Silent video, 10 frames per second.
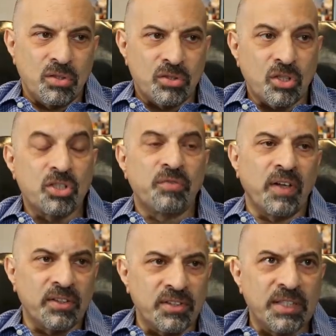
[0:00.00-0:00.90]
So she
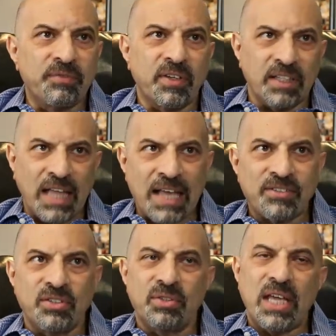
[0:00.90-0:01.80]
fell asleep for the
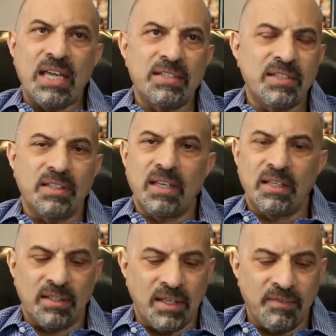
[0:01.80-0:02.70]
last 2 days, and
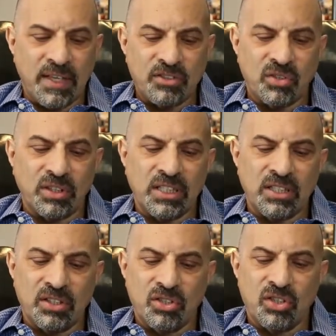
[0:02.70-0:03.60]
then
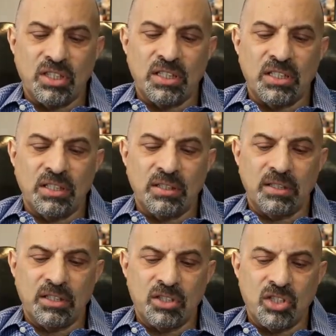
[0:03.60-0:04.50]
eventually
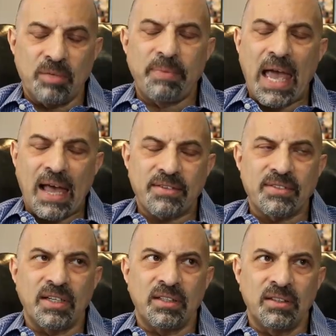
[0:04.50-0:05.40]
she passed.
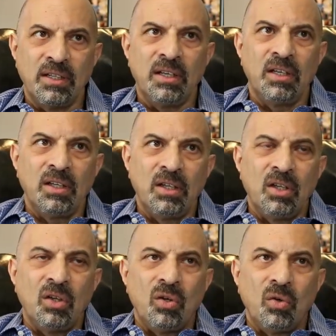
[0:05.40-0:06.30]
And
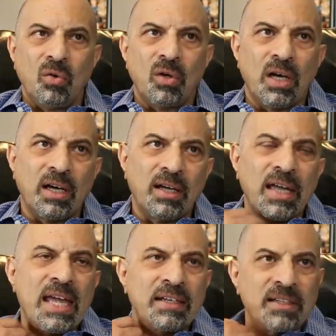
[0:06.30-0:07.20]

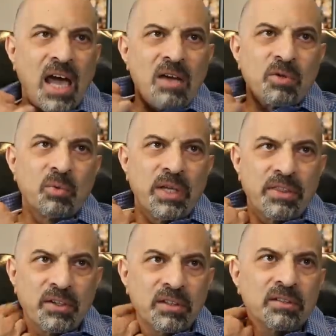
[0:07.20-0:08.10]
Anna and I were with
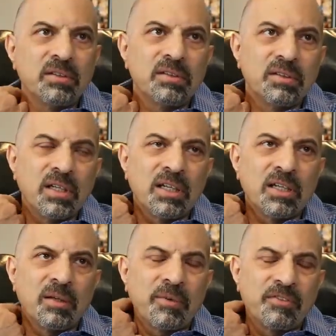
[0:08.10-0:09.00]
her.
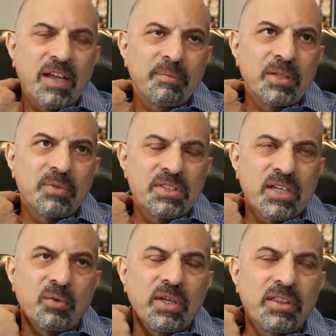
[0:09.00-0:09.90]
Her family was
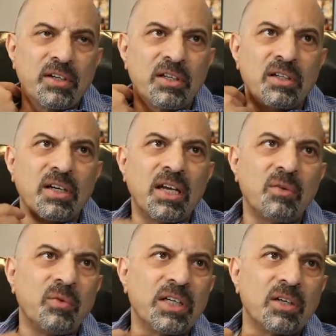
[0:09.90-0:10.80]
there with her,
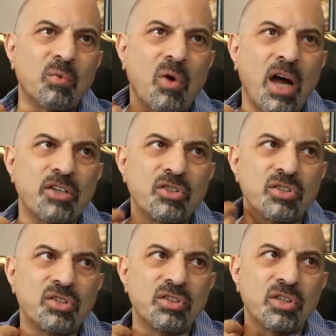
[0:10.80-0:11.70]
and we could
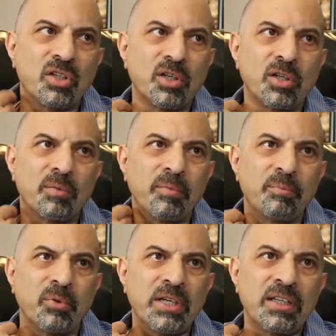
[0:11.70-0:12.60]
watch her
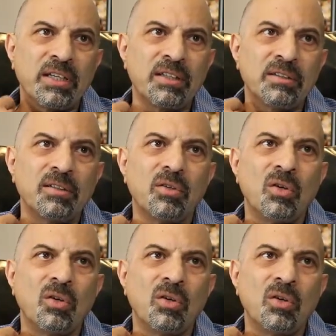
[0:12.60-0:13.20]
breathing.